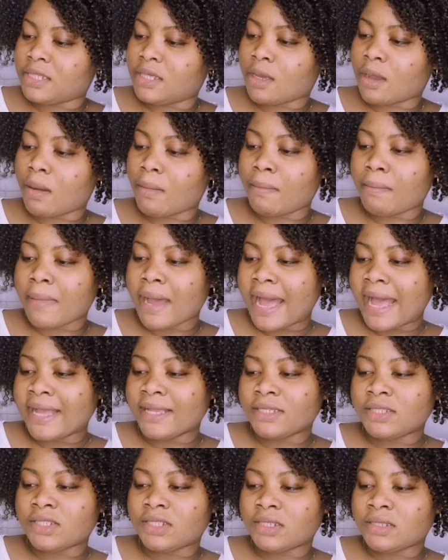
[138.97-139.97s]
your
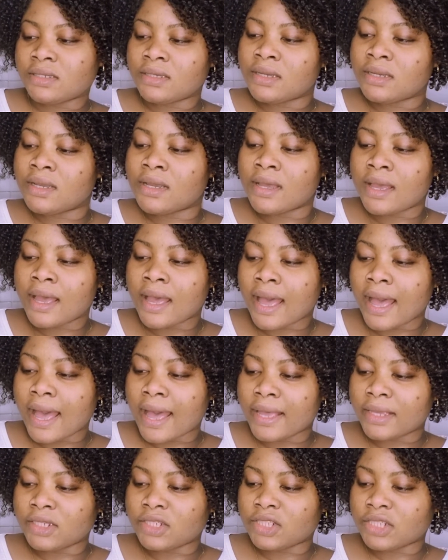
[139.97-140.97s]
match
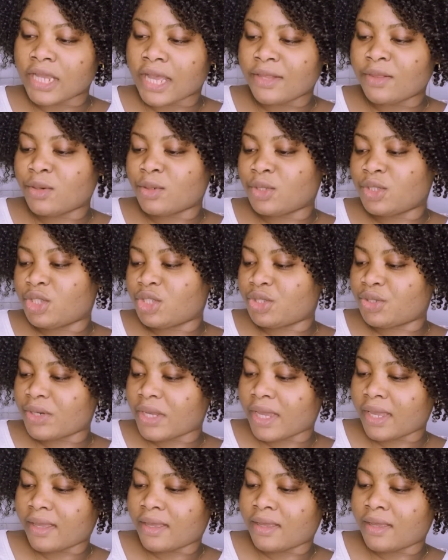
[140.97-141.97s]
eyeshadow
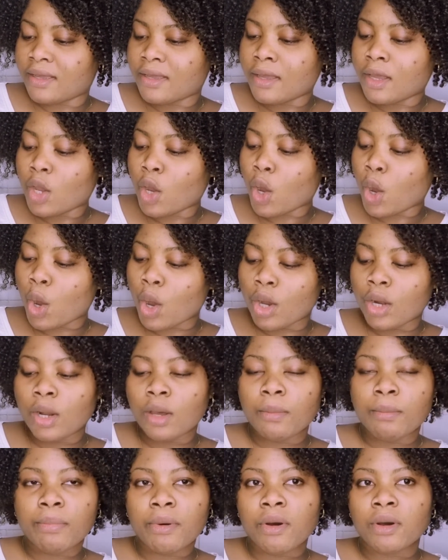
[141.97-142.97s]
tray
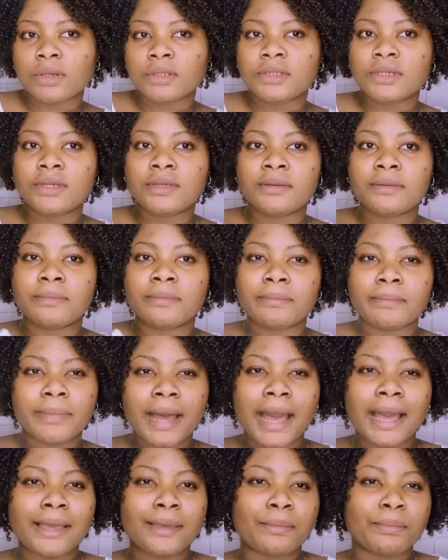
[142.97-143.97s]
color board
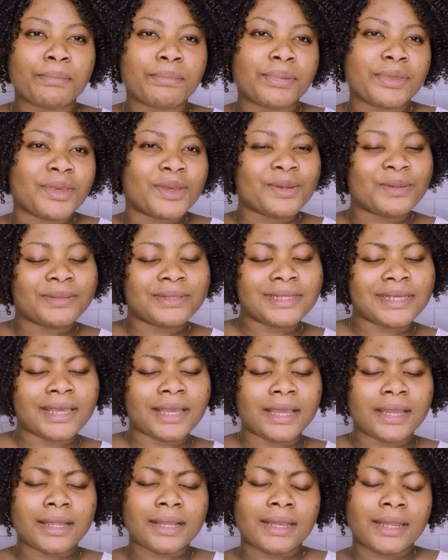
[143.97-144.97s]
by
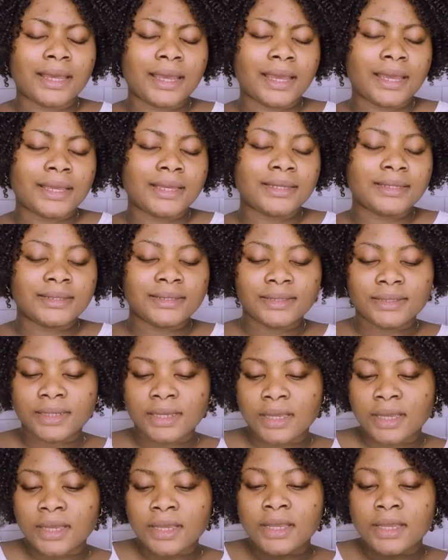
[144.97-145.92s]
Beauty Glazed.